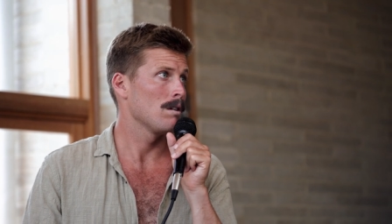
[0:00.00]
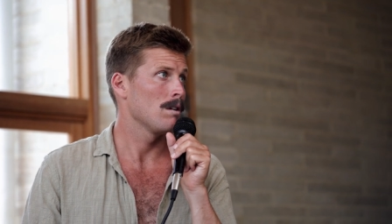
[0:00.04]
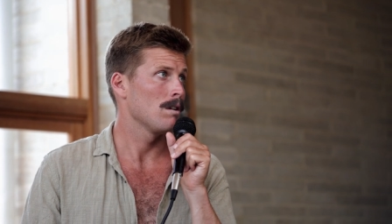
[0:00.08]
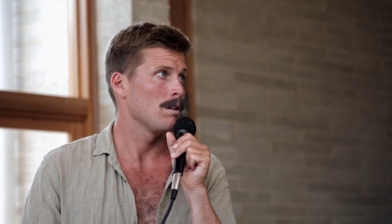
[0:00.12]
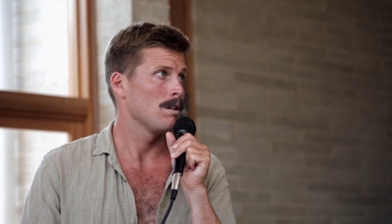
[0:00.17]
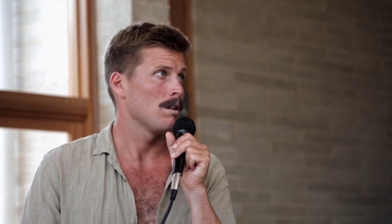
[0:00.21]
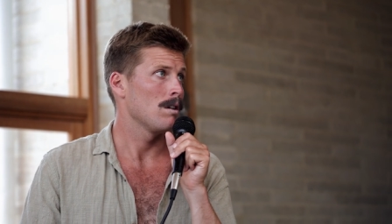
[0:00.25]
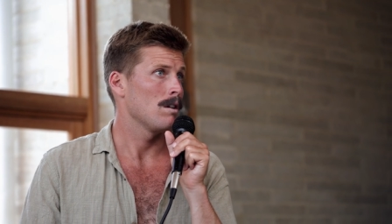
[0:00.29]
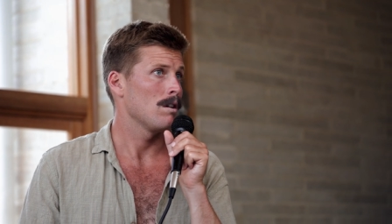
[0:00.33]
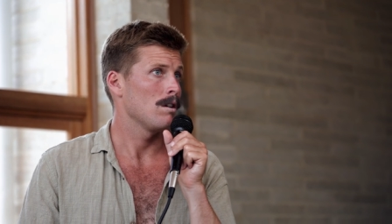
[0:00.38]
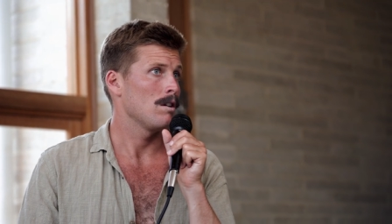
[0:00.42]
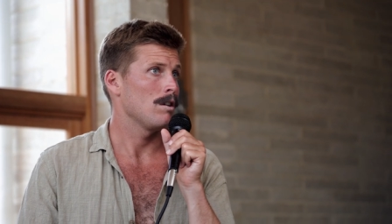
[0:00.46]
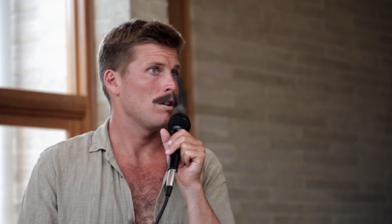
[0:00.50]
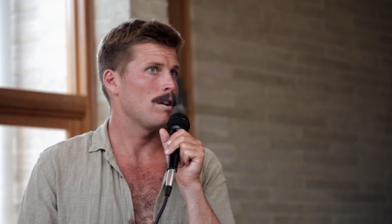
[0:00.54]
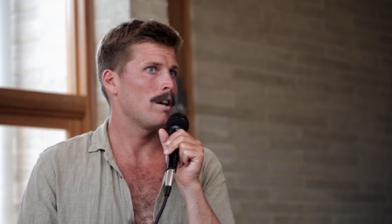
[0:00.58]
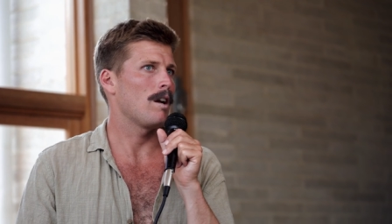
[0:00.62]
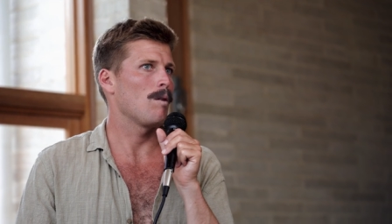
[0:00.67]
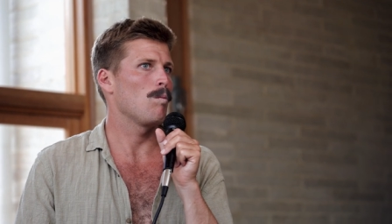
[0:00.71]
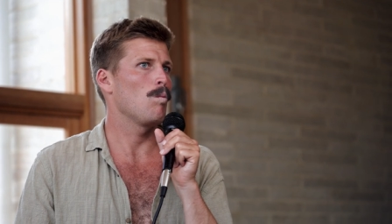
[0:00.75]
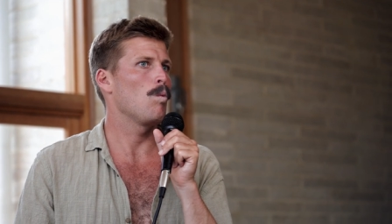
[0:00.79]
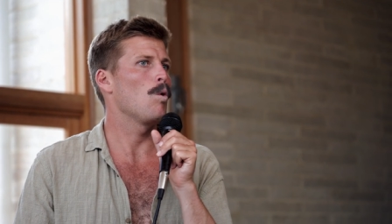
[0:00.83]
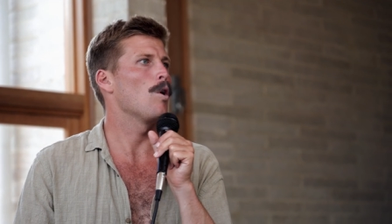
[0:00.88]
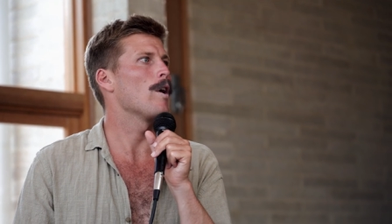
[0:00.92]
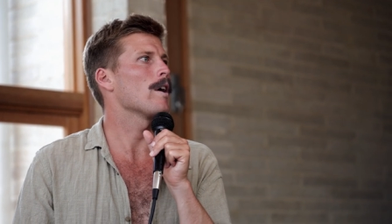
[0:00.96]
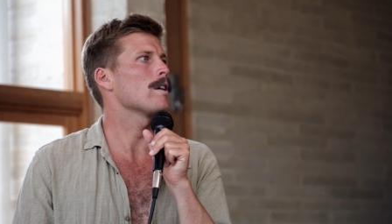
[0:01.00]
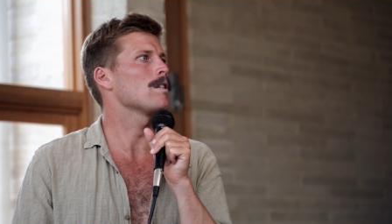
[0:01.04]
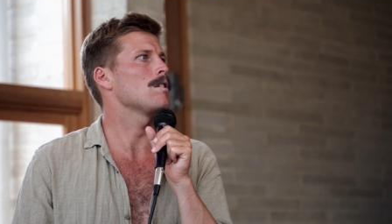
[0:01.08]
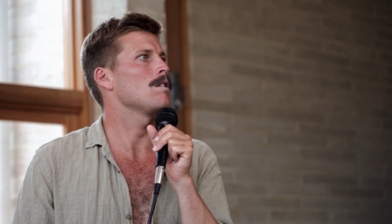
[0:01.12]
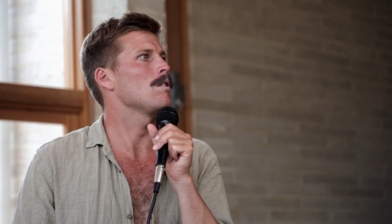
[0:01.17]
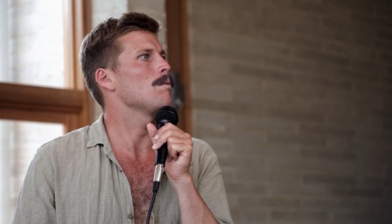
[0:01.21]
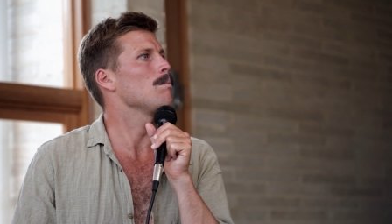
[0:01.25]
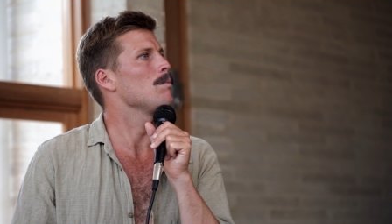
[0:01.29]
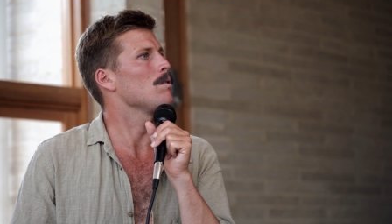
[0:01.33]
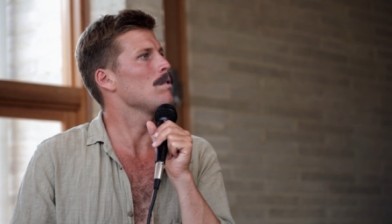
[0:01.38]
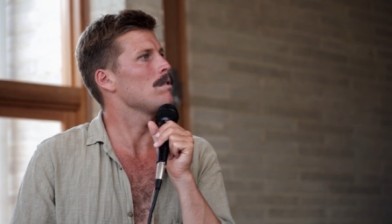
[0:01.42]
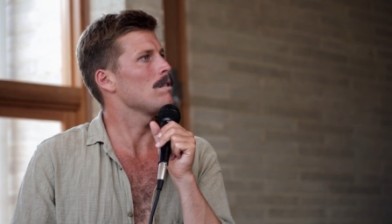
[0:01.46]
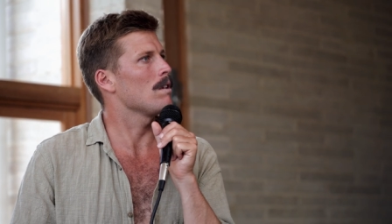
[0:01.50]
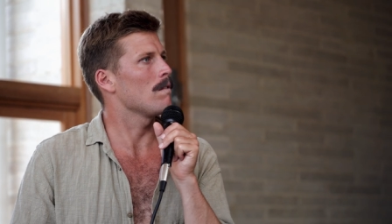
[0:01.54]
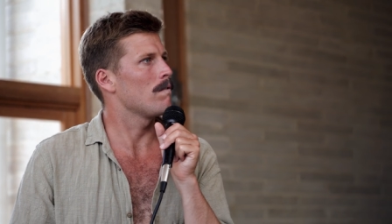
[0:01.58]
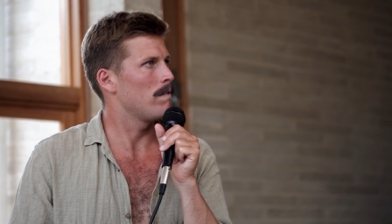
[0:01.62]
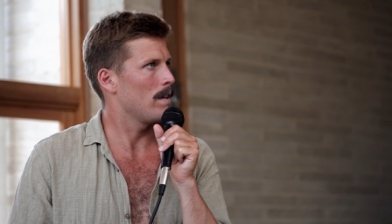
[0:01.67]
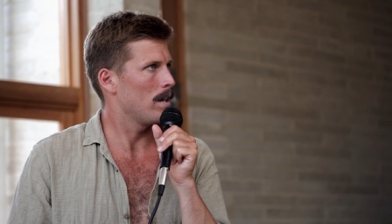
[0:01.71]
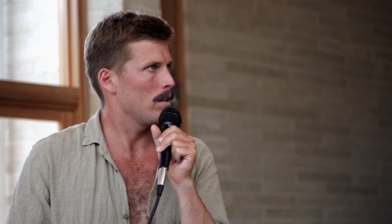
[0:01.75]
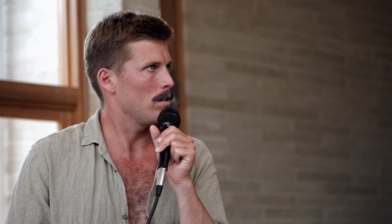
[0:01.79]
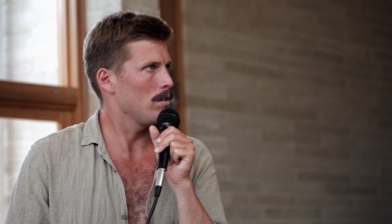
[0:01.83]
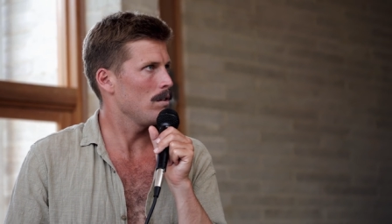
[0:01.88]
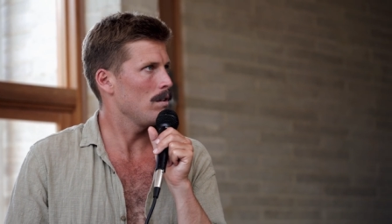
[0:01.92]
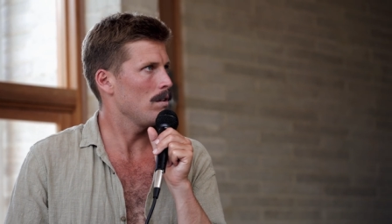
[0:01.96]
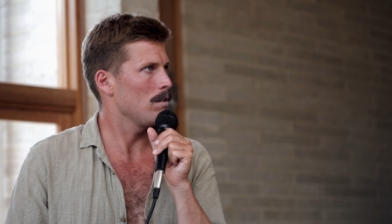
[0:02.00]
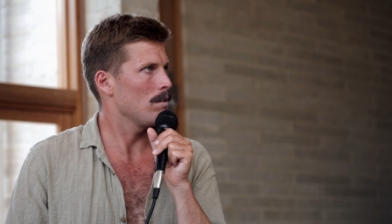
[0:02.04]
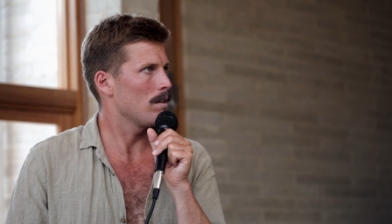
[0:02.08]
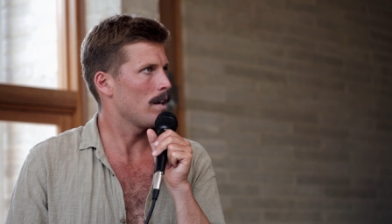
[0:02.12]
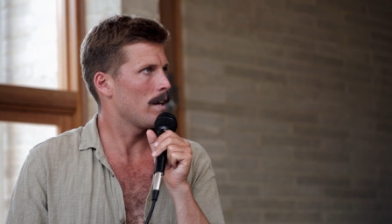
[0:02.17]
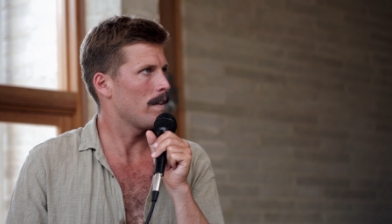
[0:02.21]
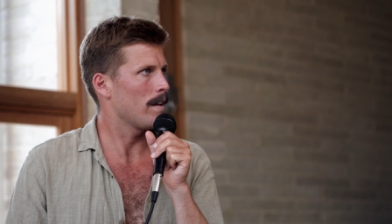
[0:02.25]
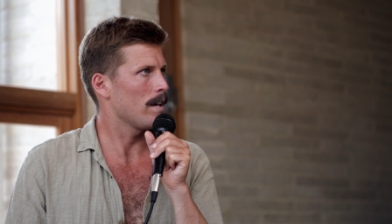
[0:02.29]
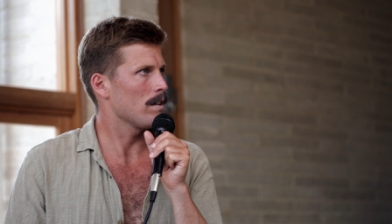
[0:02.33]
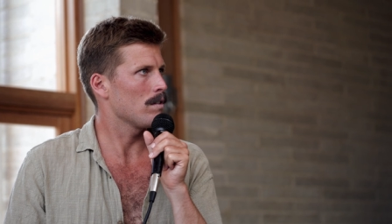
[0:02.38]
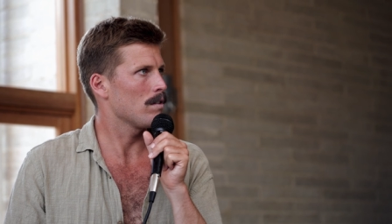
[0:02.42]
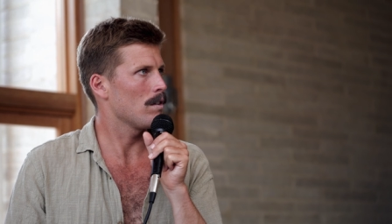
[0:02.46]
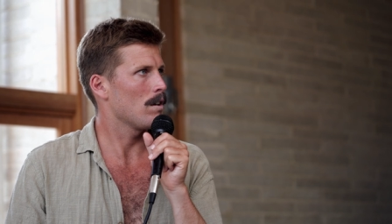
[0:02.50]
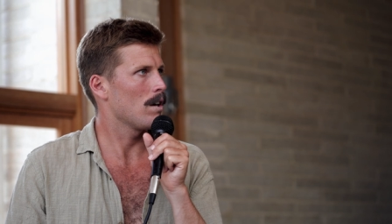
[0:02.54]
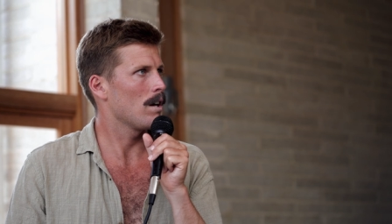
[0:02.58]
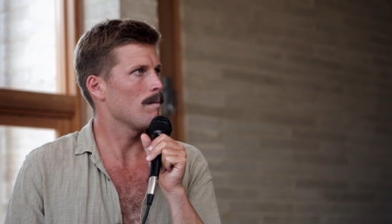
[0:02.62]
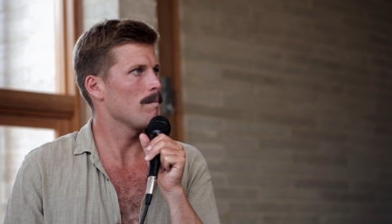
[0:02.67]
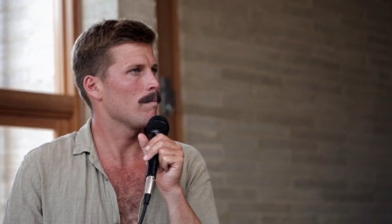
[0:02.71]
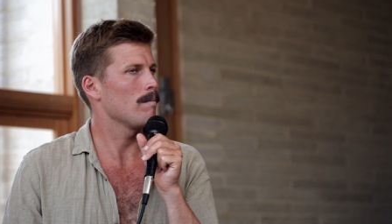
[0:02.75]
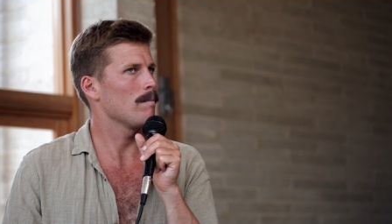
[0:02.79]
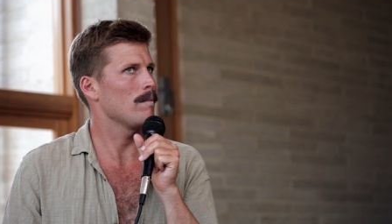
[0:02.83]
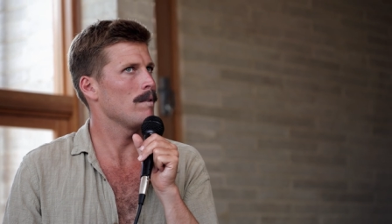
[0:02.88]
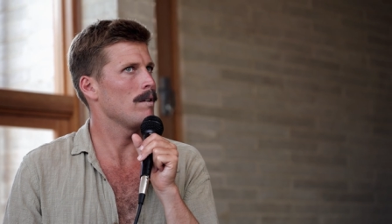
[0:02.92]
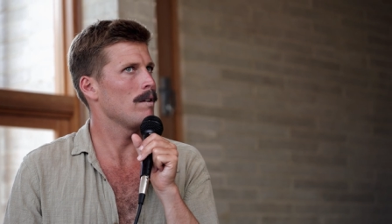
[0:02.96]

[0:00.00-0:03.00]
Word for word: Mm. You know, and I worked in a music venue at that time,